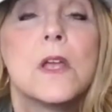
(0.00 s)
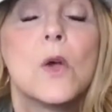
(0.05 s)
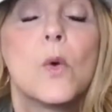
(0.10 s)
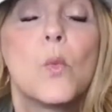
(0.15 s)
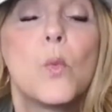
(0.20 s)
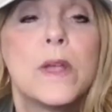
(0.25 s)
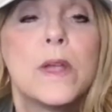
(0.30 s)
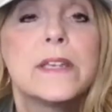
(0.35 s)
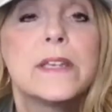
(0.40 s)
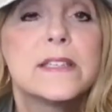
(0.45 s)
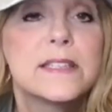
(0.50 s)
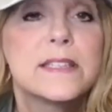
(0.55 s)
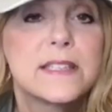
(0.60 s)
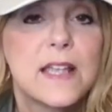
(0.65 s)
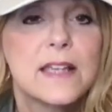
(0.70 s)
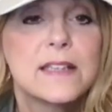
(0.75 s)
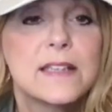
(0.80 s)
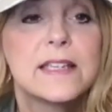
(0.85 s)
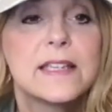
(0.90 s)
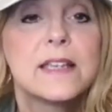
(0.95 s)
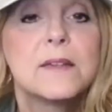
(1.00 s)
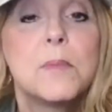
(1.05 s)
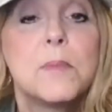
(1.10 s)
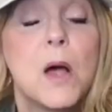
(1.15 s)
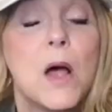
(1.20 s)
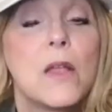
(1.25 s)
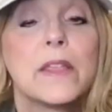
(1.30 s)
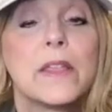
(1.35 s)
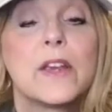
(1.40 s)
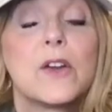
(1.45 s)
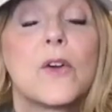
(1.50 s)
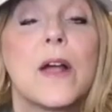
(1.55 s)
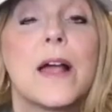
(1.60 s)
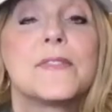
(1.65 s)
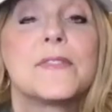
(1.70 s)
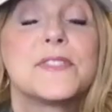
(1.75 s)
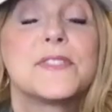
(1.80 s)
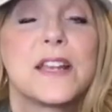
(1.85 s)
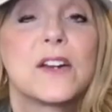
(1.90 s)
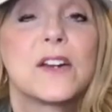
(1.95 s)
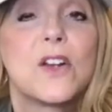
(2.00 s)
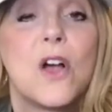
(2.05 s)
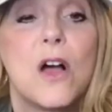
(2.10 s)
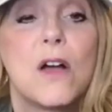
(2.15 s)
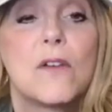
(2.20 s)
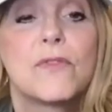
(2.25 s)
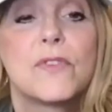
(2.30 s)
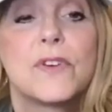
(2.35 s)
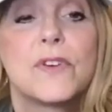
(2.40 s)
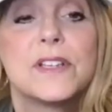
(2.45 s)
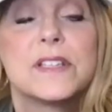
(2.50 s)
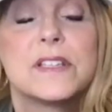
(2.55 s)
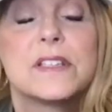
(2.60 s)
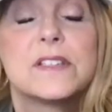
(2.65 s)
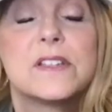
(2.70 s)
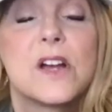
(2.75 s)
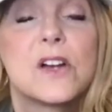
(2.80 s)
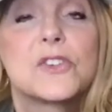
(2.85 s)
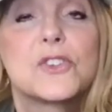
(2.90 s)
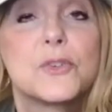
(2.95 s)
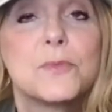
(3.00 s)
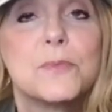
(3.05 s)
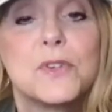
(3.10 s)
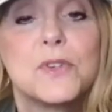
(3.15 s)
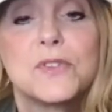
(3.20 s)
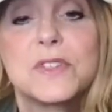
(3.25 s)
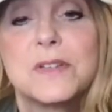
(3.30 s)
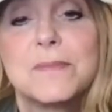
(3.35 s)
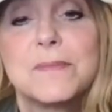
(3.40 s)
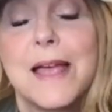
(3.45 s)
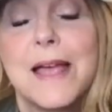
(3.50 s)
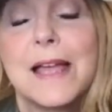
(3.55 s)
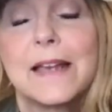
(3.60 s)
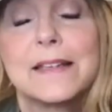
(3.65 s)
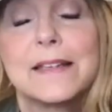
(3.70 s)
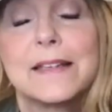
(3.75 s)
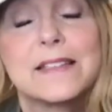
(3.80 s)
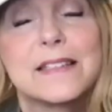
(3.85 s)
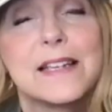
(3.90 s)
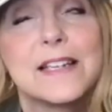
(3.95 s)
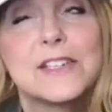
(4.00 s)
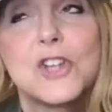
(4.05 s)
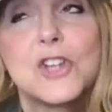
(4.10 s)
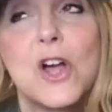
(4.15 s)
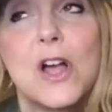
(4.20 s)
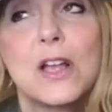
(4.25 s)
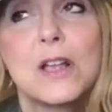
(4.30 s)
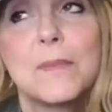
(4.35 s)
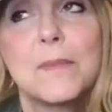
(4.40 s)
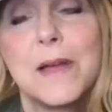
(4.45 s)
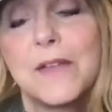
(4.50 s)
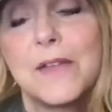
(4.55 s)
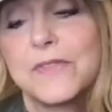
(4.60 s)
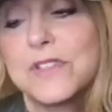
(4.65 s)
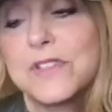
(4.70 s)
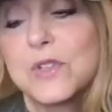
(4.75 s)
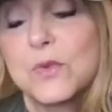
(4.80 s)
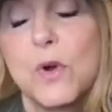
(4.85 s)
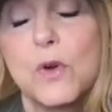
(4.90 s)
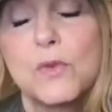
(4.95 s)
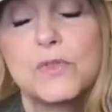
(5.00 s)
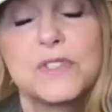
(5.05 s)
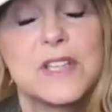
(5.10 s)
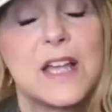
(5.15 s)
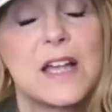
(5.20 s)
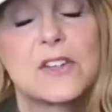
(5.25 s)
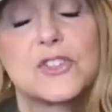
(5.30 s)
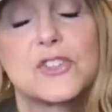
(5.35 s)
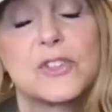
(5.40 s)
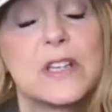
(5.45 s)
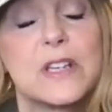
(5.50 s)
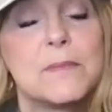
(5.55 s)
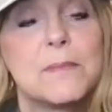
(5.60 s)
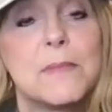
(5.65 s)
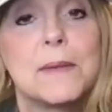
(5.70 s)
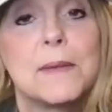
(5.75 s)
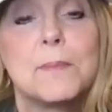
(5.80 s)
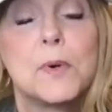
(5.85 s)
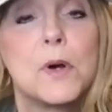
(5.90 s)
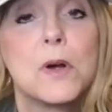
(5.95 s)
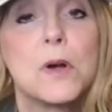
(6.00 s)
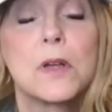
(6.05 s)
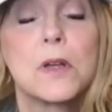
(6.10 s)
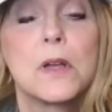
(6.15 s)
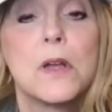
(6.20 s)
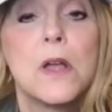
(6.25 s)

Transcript: When discussing polygraphs at a conference, Dr. Milton Magnus, and I talk about this quote's actually in my book.